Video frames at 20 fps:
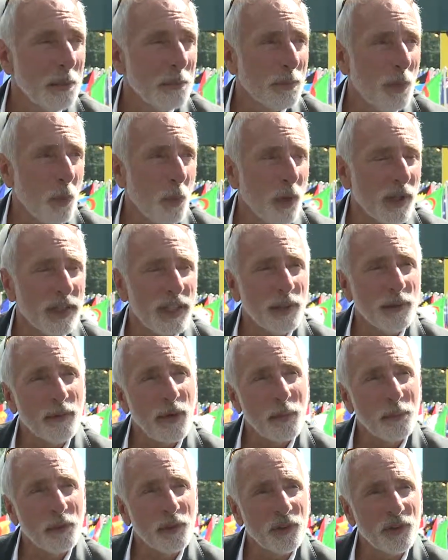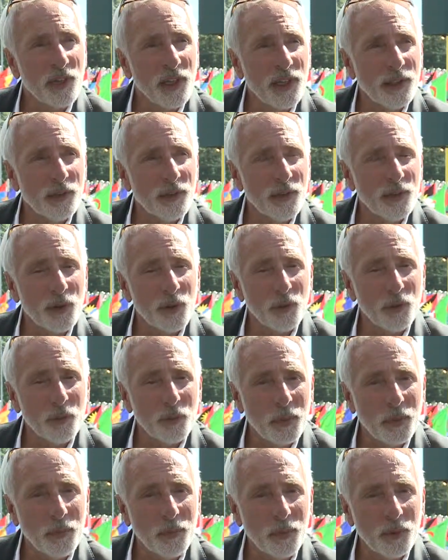but what they represent for those
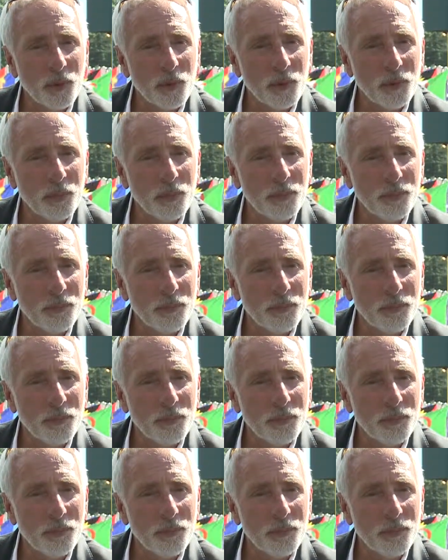people who